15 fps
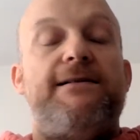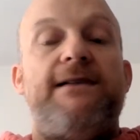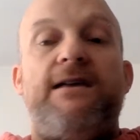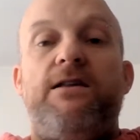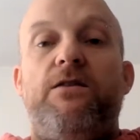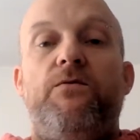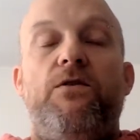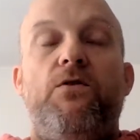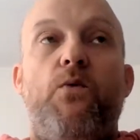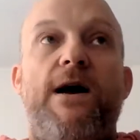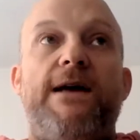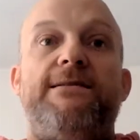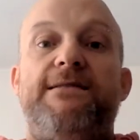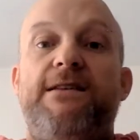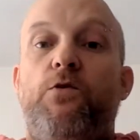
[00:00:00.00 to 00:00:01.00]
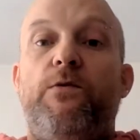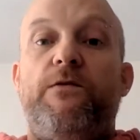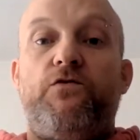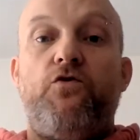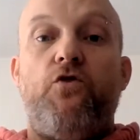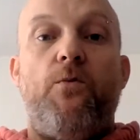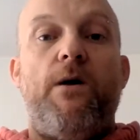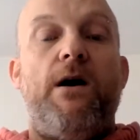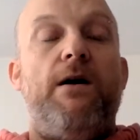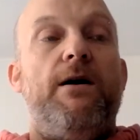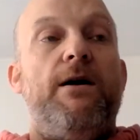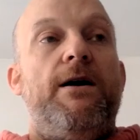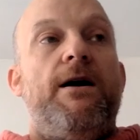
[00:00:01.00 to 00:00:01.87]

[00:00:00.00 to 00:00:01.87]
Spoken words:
So the way to deal with trauma,